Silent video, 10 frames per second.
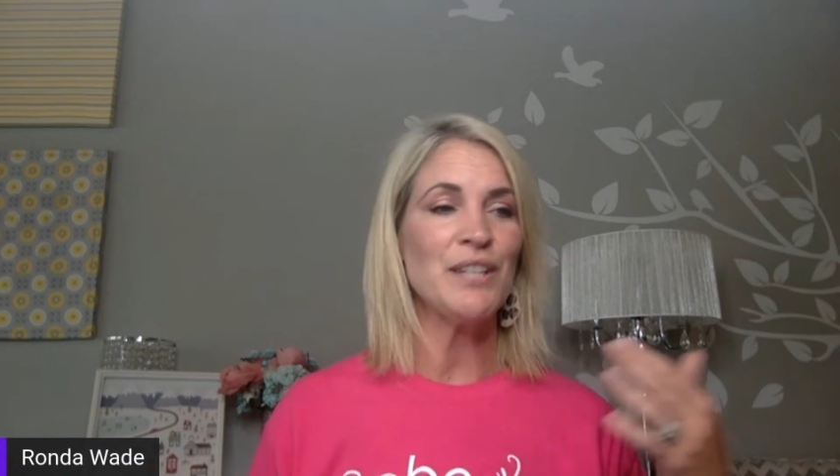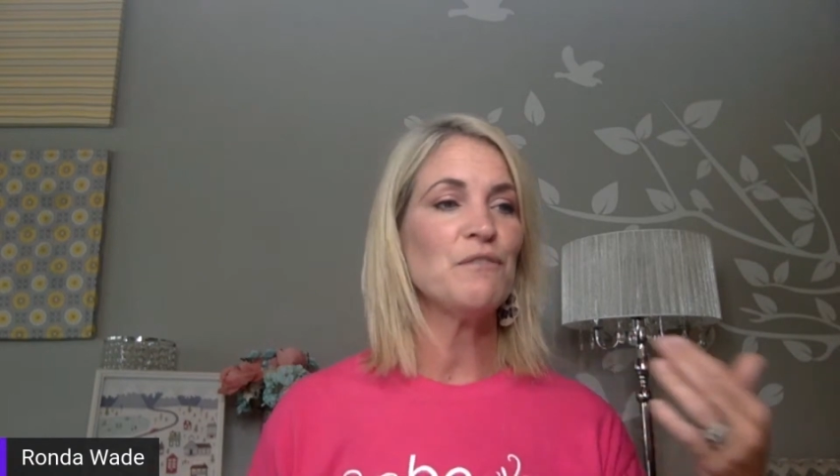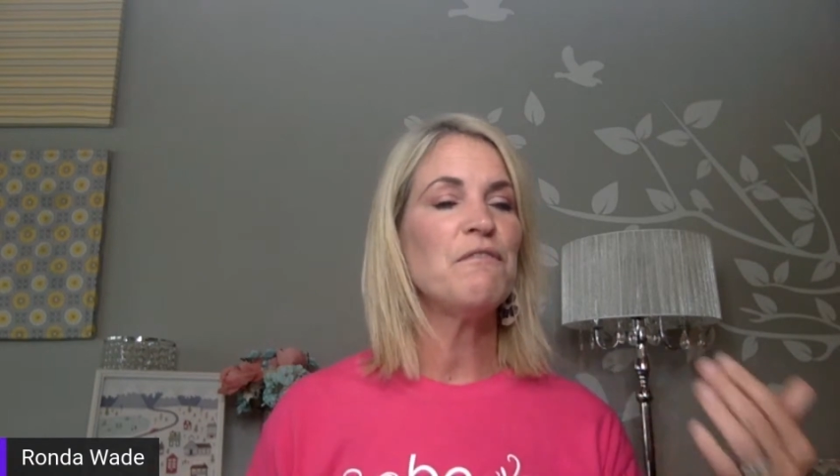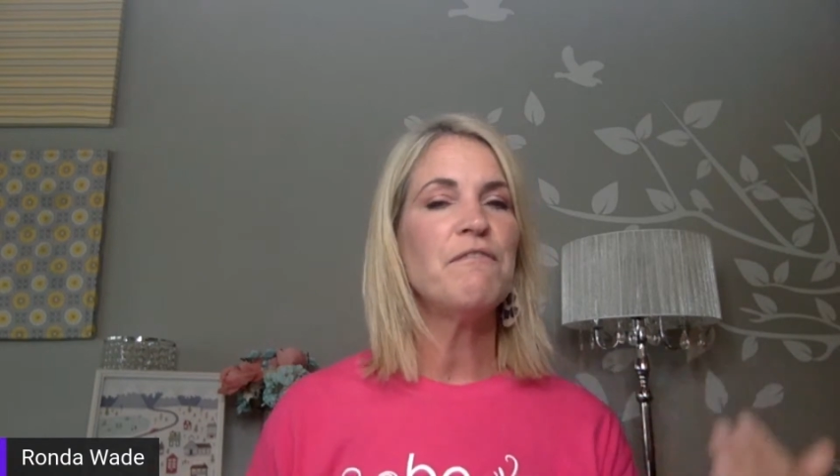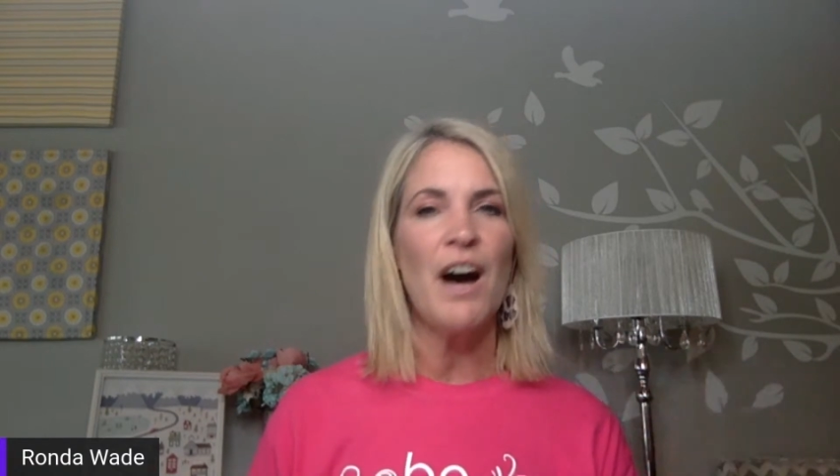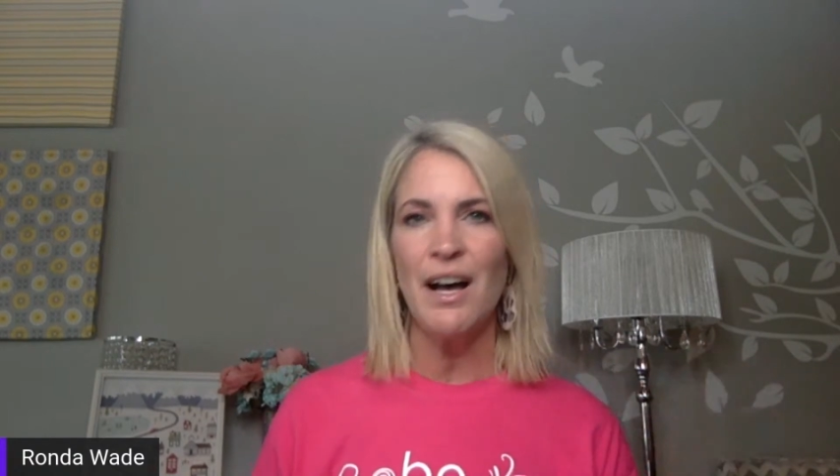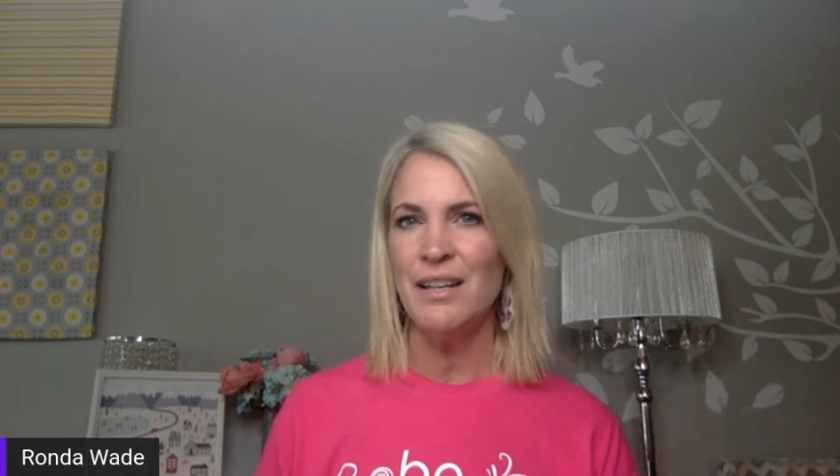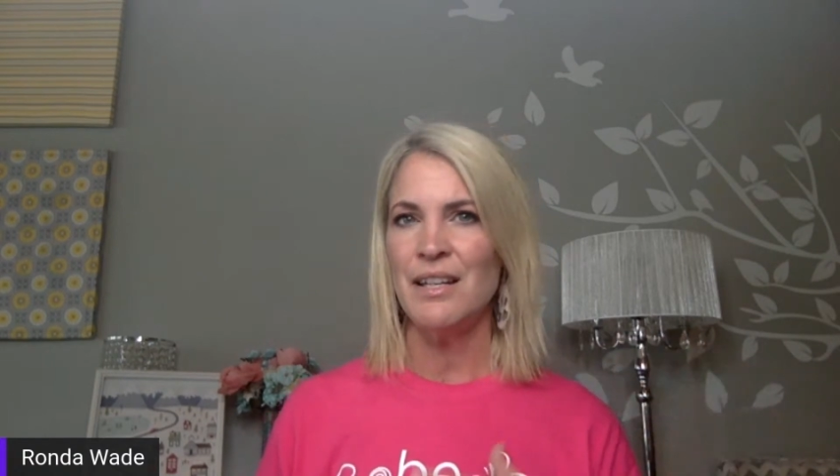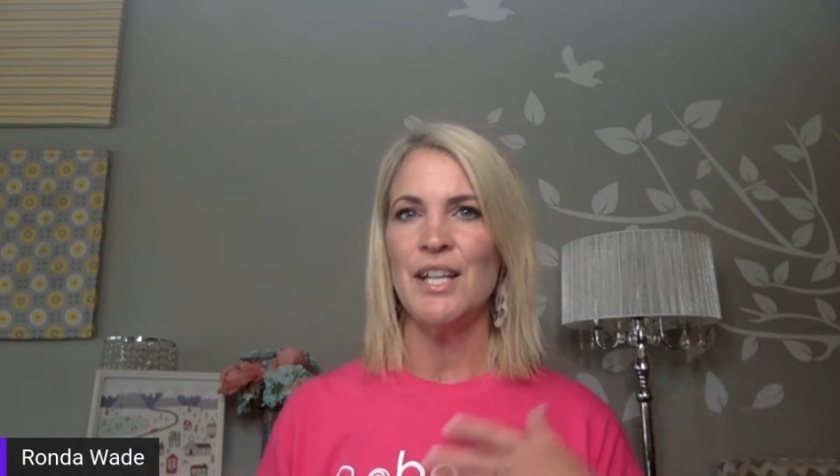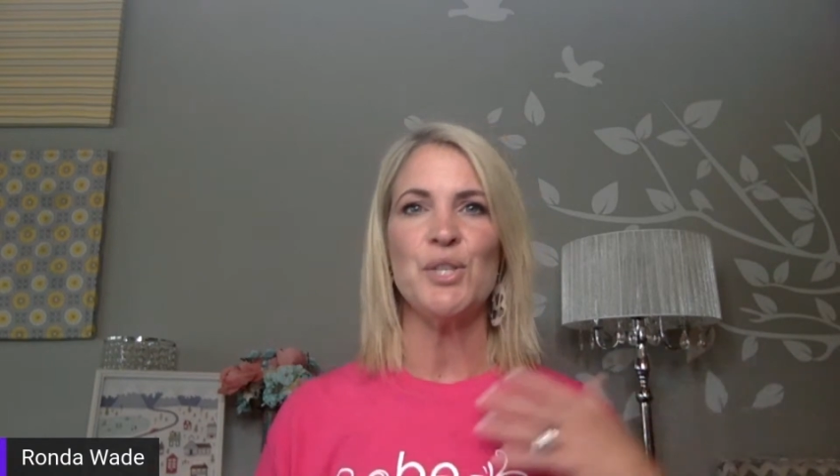it's
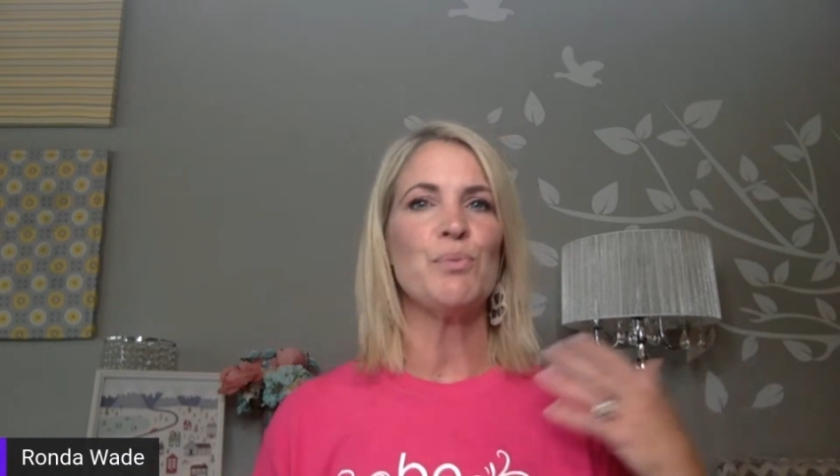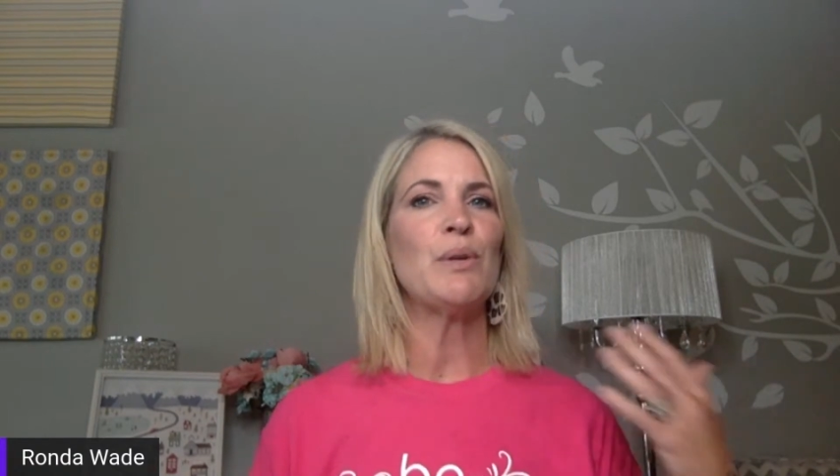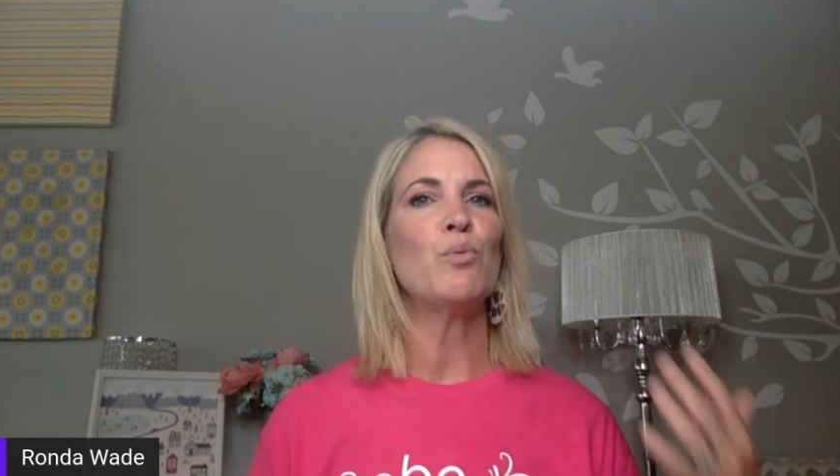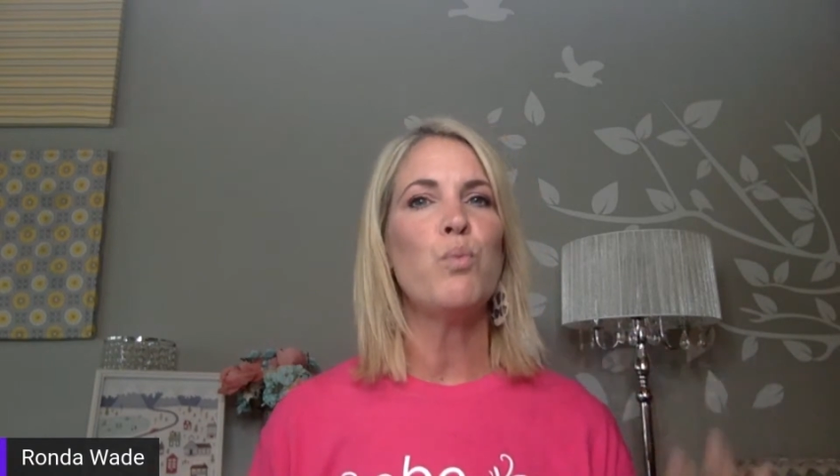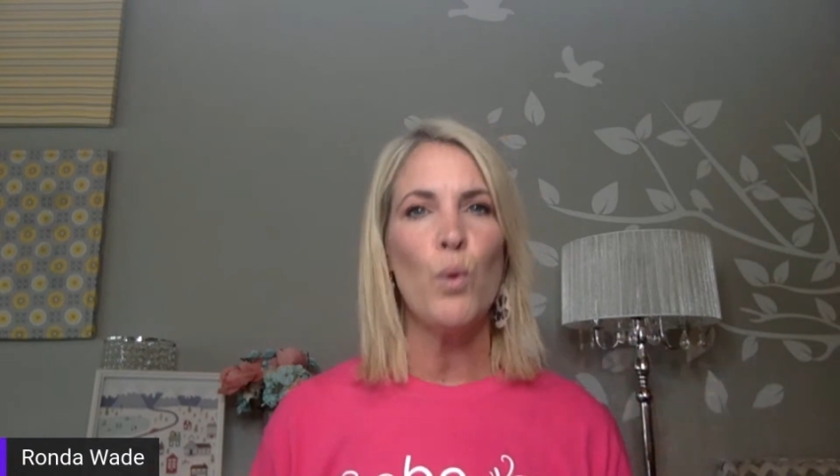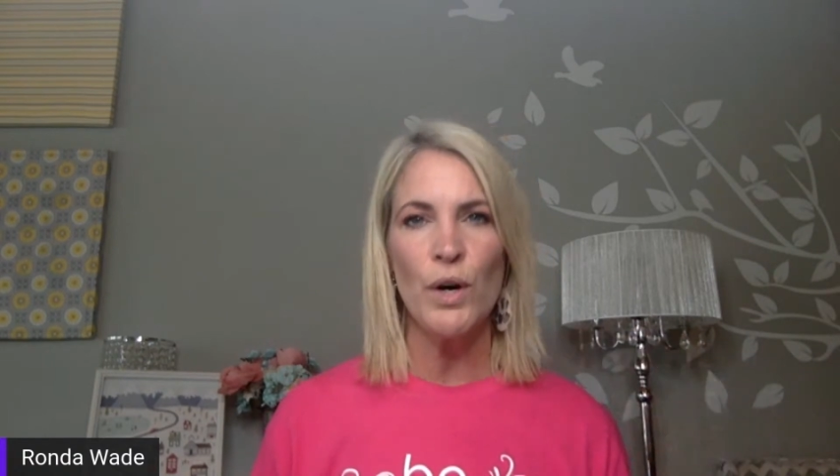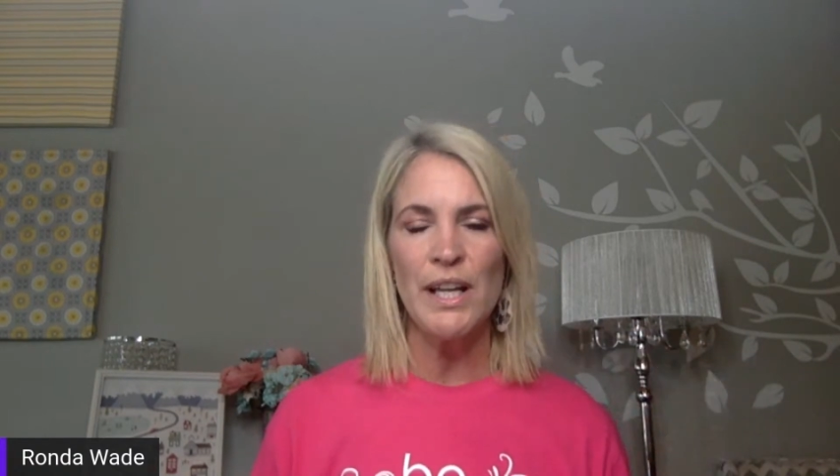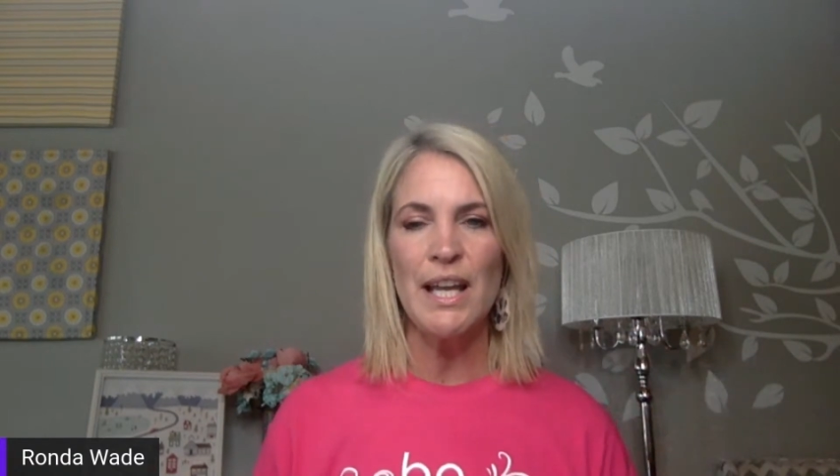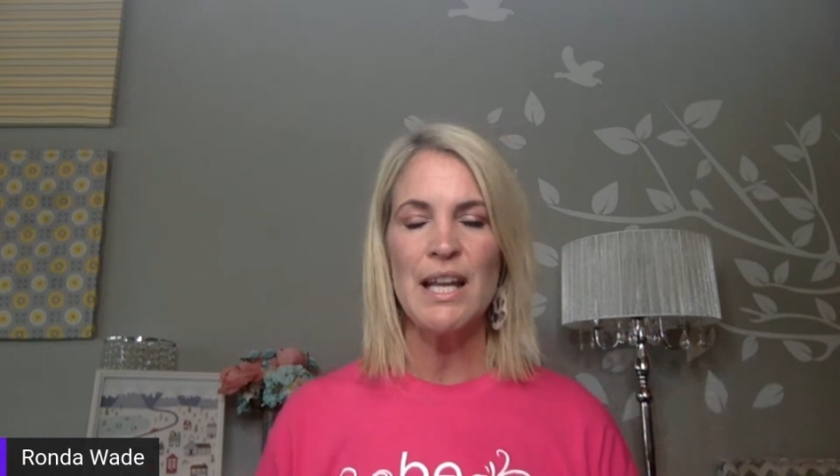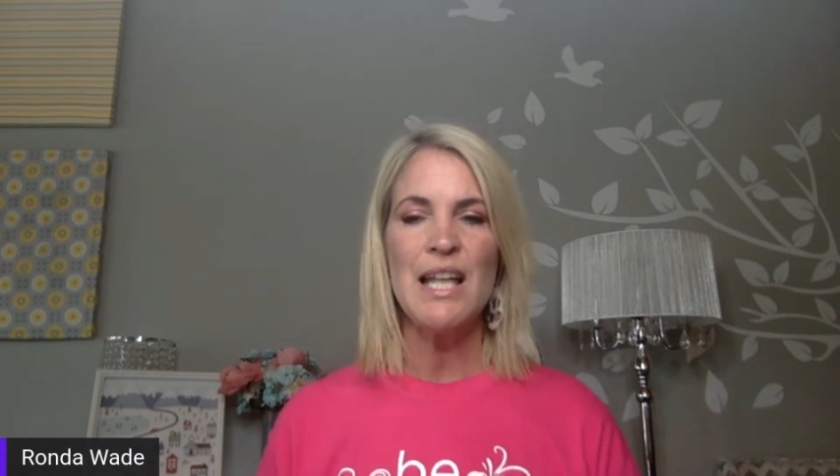fun, it's
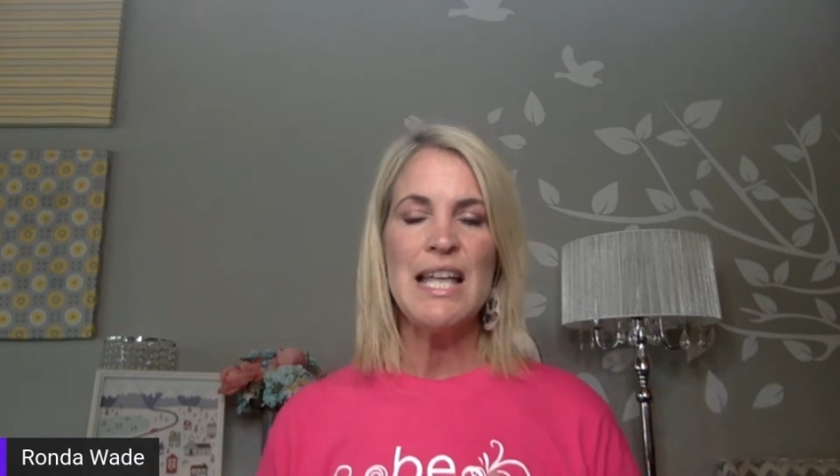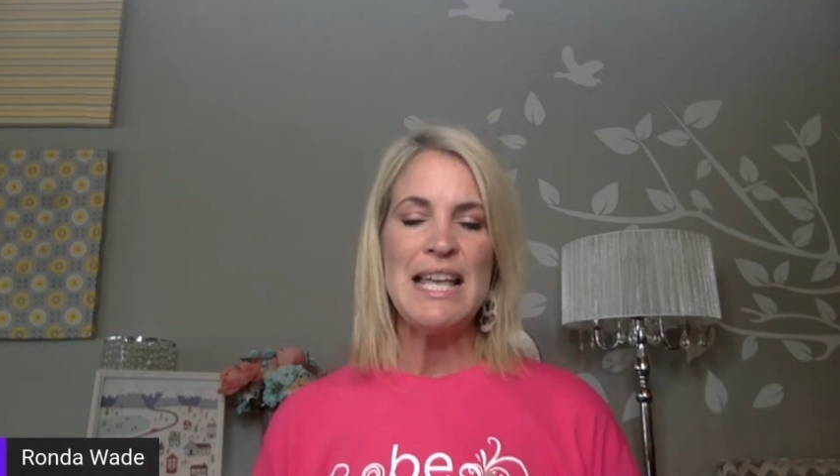rewarding.